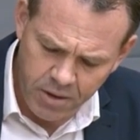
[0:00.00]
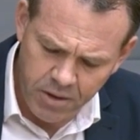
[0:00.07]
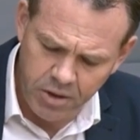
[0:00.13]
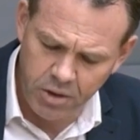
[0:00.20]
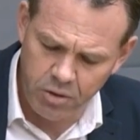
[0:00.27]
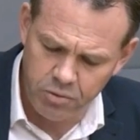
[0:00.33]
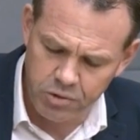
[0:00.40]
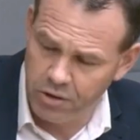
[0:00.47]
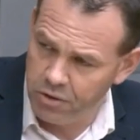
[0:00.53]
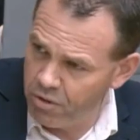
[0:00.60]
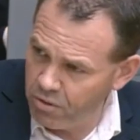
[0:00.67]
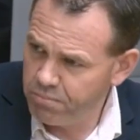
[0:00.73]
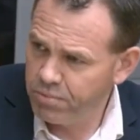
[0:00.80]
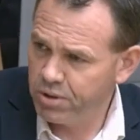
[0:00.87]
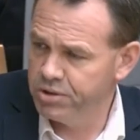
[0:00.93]
you know, the
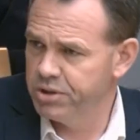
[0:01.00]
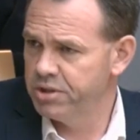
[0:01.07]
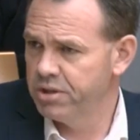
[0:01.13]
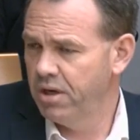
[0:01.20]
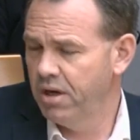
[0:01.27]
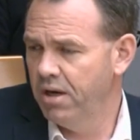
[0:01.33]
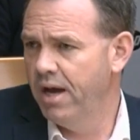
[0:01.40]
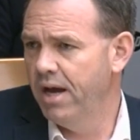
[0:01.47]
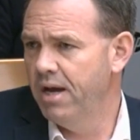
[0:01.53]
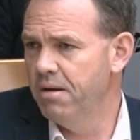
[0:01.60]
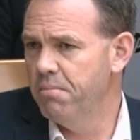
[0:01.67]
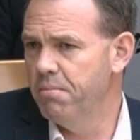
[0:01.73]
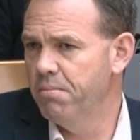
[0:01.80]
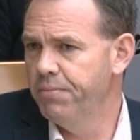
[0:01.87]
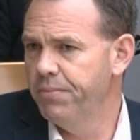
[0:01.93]
numbers
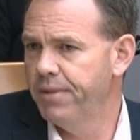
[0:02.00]
um,